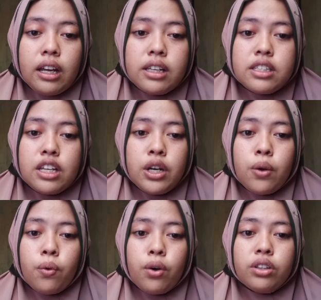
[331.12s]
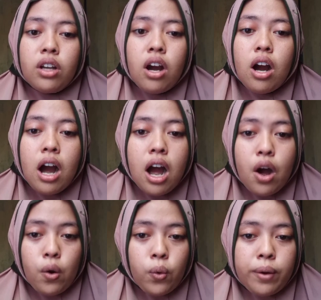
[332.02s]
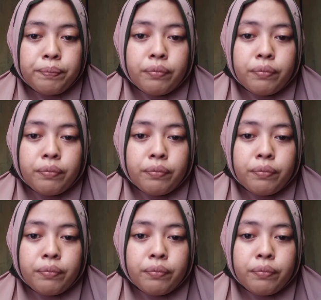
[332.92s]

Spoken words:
as in the word how